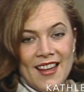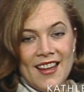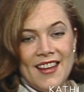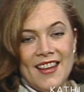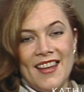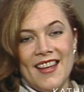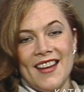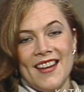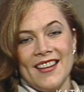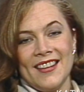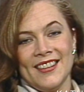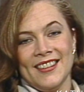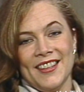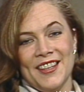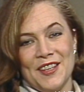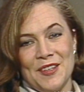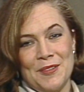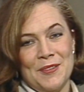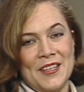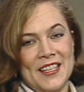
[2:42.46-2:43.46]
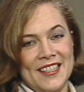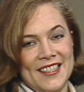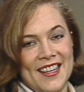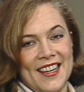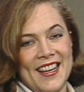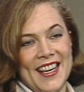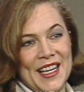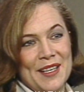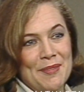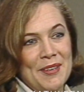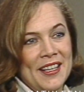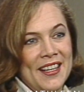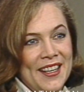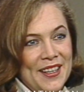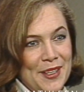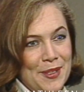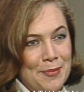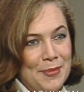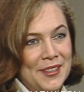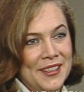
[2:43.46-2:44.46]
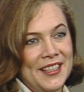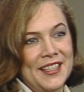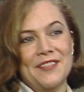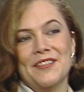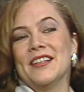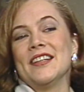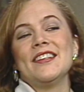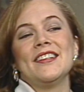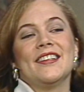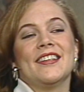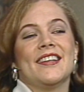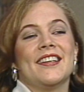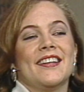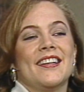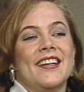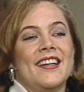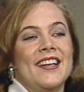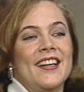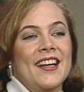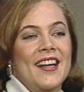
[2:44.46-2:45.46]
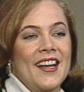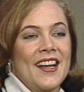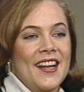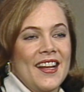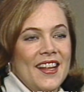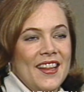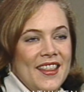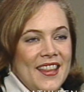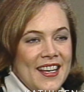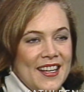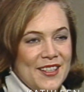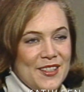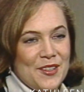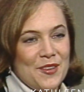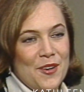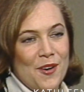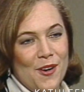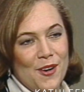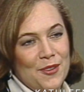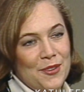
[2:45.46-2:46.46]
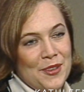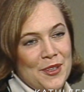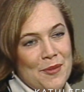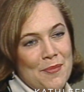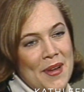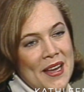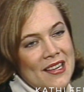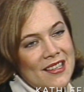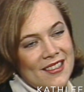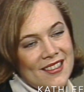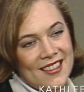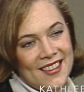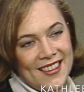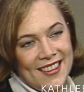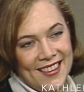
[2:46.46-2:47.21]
yeah in a lot of ways i am i like to believe that uh, things are all for the best